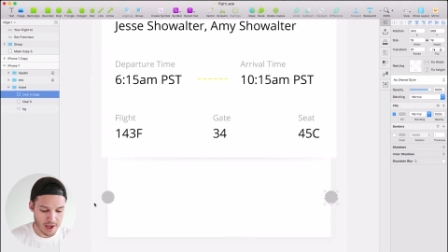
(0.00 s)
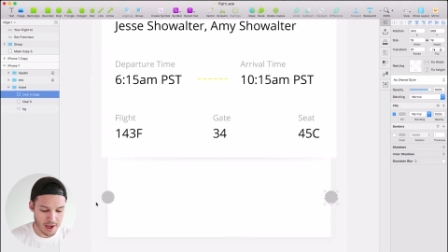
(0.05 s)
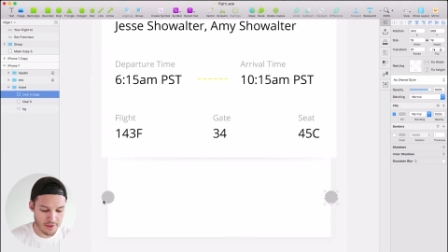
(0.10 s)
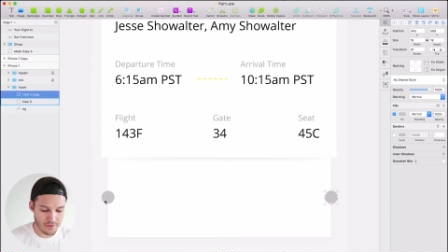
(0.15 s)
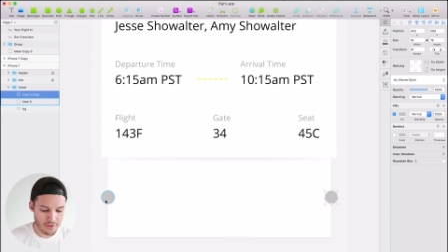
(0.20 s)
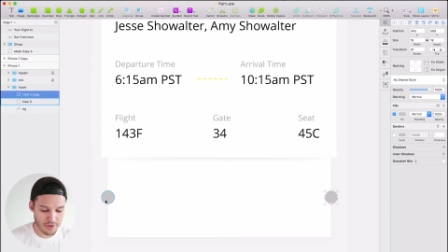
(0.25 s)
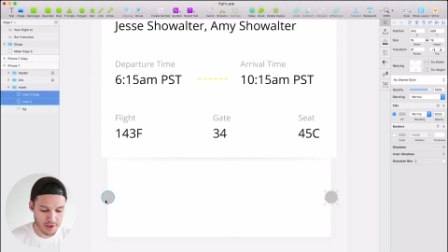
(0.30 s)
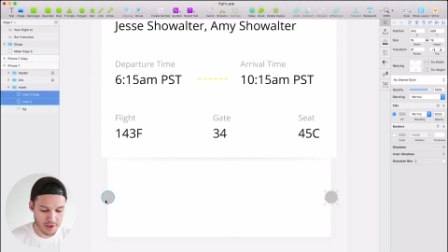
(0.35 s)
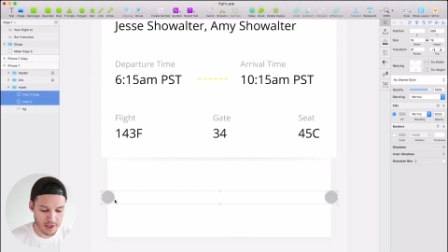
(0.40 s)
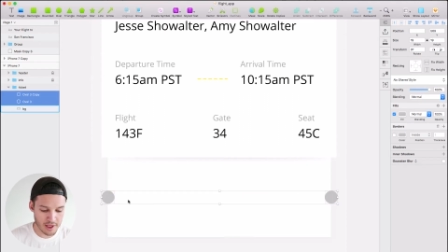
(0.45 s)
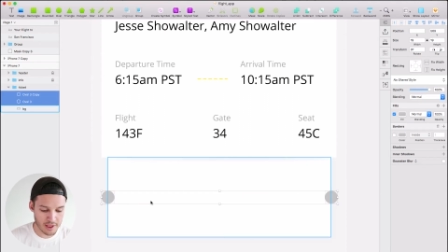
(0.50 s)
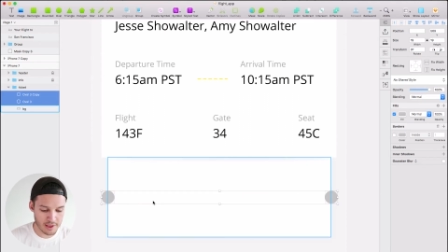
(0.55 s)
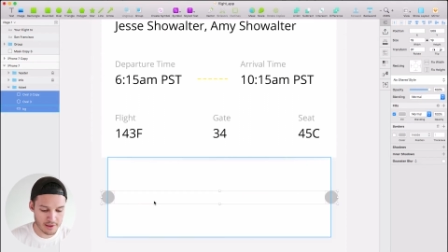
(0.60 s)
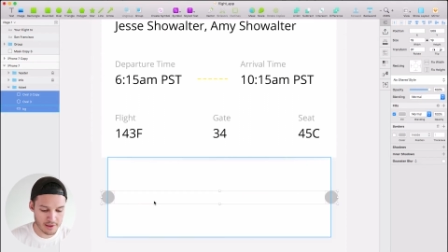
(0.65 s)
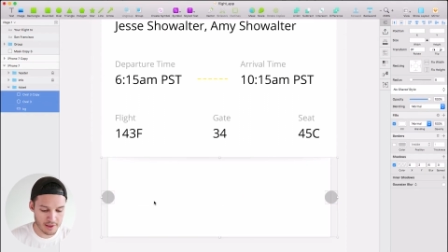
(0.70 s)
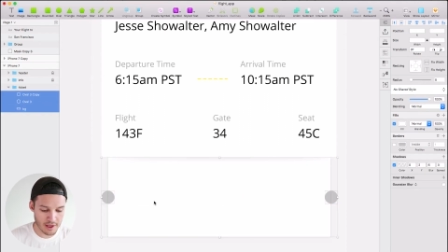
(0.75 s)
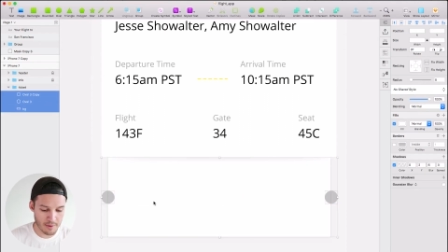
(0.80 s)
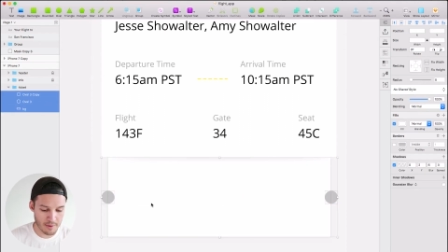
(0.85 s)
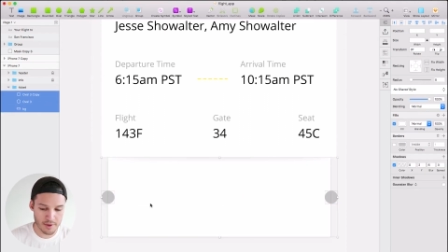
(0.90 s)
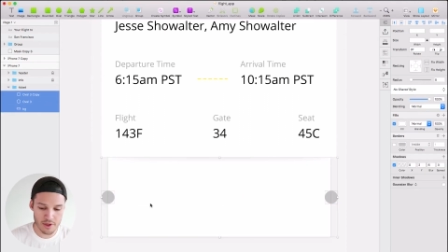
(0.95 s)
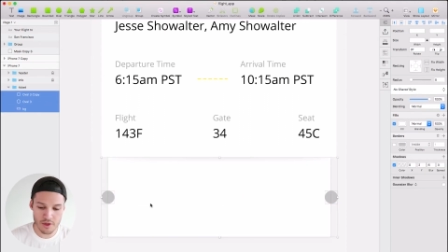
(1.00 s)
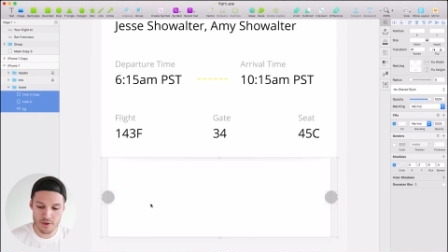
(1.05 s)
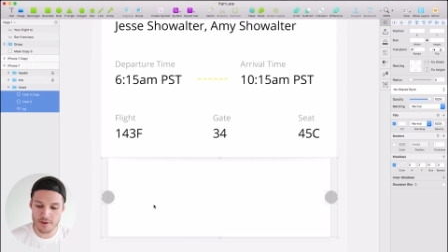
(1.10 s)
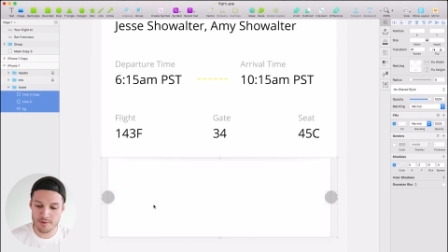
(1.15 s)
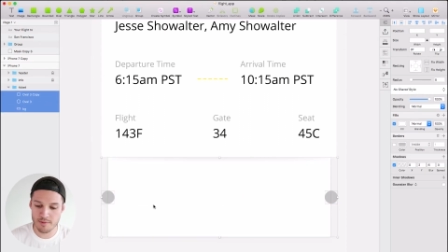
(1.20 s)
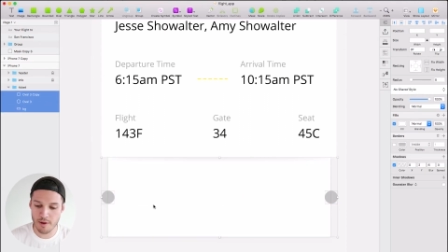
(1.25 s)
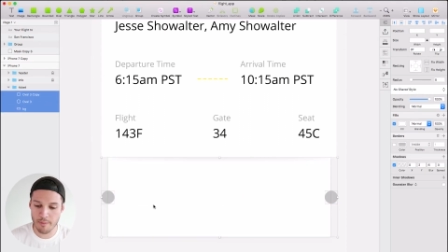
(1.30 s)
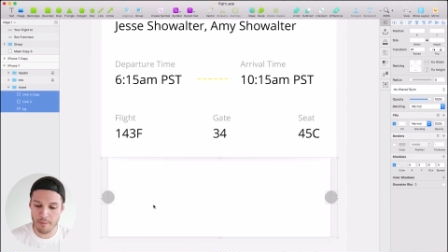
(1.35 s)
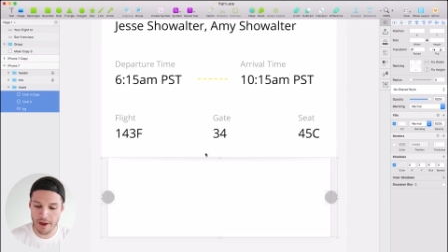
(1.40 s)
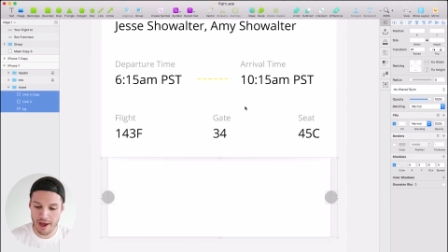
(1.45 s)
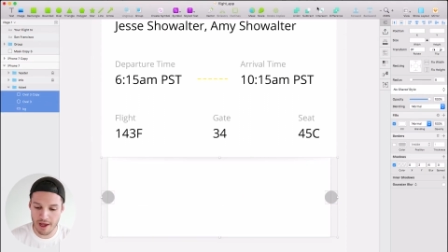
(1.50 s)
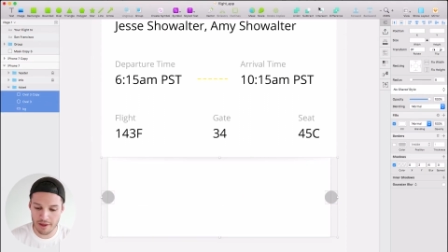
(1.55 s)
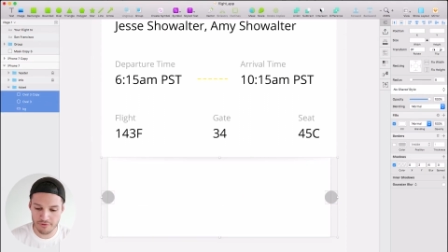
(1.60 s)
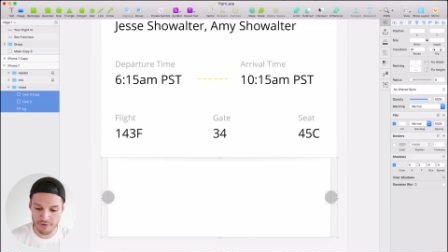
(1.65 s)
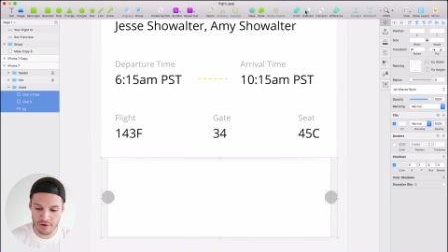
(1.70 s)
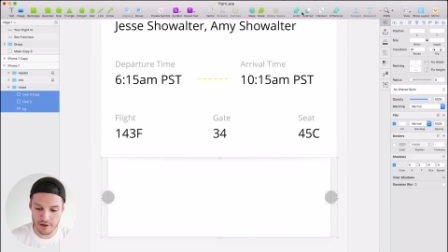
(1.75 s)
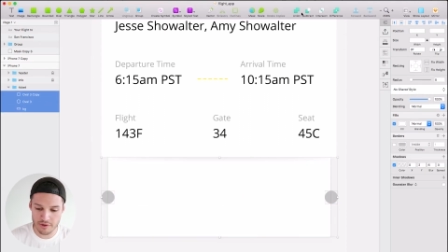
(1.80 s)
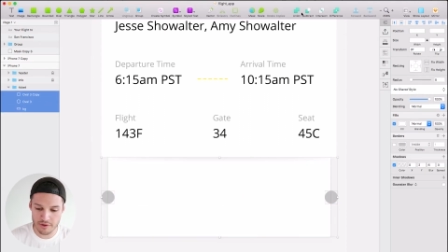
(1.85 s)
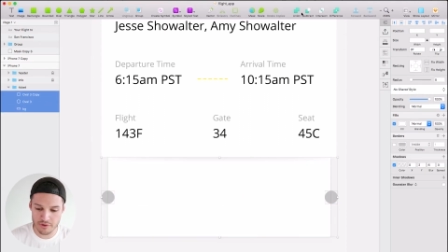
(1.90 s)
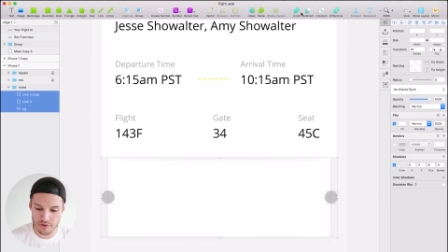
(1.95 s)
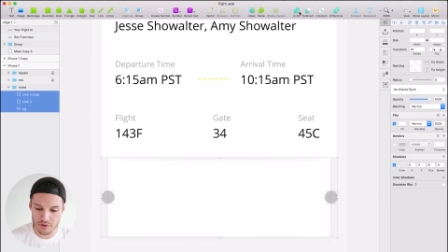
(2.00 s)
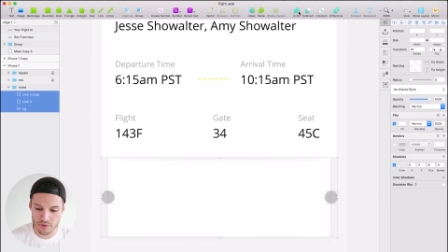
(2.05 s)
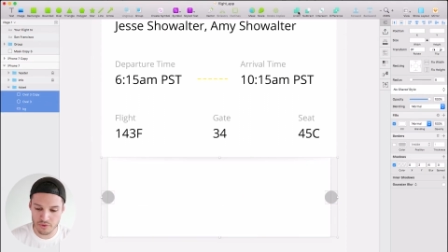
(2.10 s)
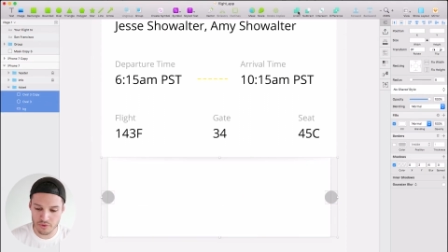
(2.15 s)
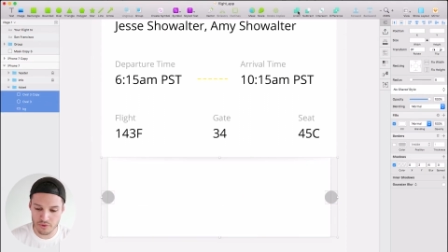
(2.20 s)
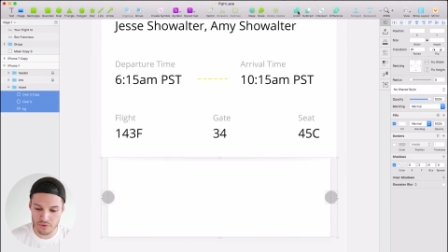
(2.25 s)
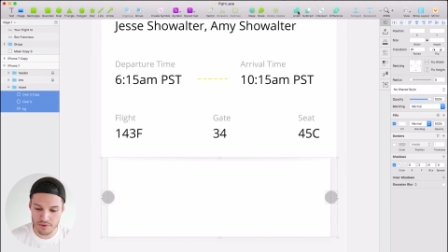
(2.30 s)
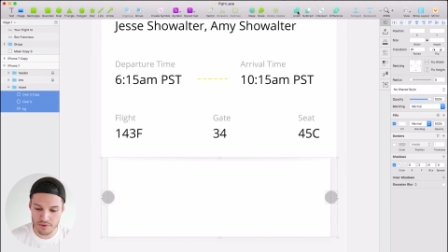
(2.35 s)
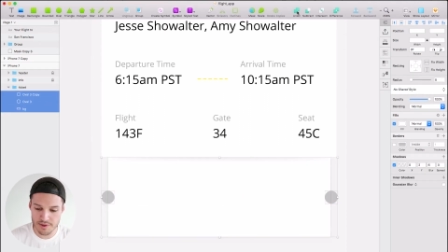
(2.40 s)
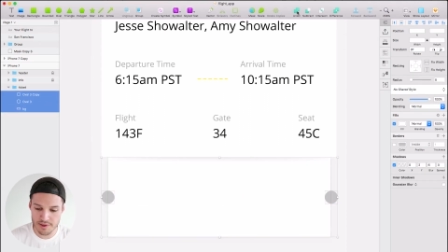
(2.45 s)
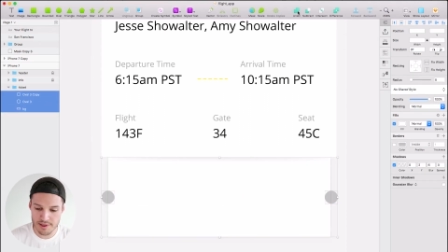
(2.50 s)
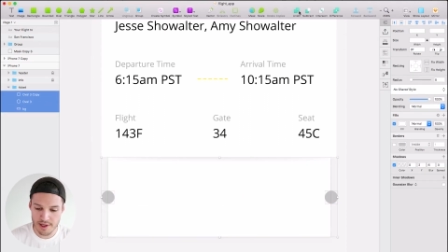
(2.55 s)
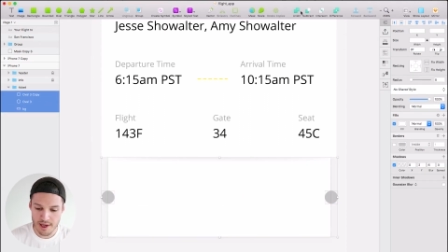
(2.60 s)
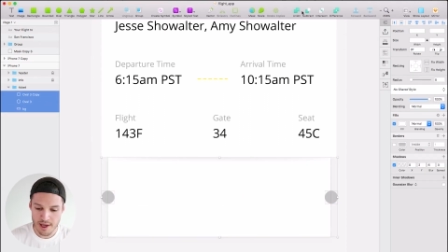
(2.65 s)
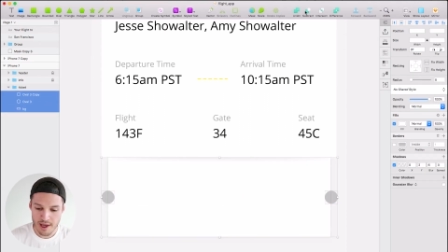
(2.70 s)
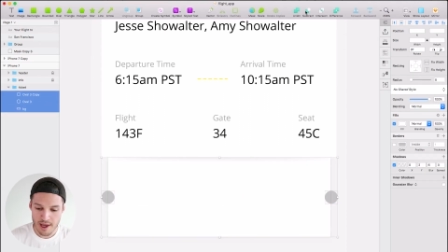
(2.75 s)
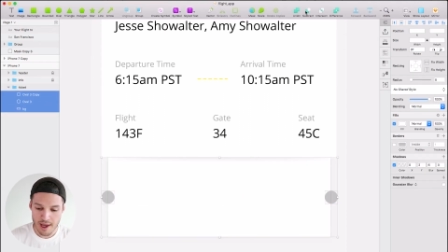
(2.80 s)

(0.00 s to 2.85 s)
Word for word: And then I'm gonna use my Pathfinder tools,